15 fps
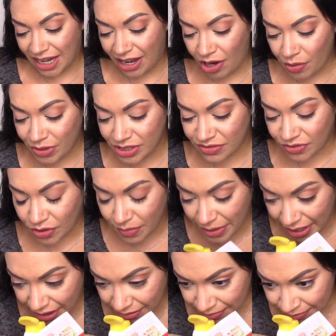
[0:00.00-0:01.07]
I always feel
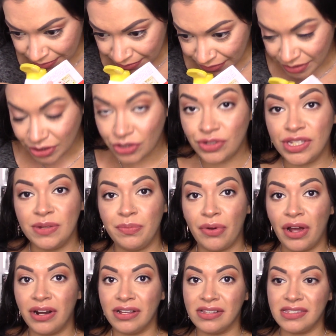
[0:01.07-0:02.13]
bad using
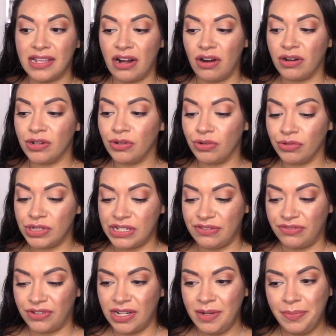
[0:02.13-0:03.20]
products that aren't cruelty
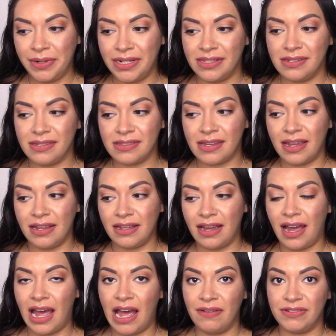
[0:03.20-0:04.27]
free, but it's just like
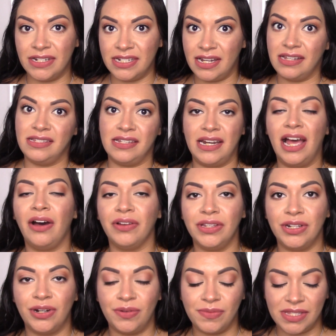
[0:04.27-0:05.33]
I have to test it out,
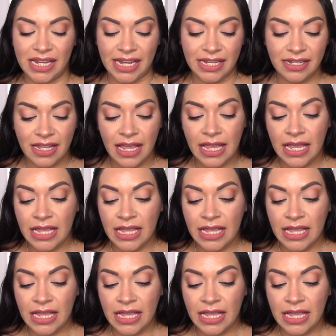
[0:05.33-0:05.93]
you know what I'm saying?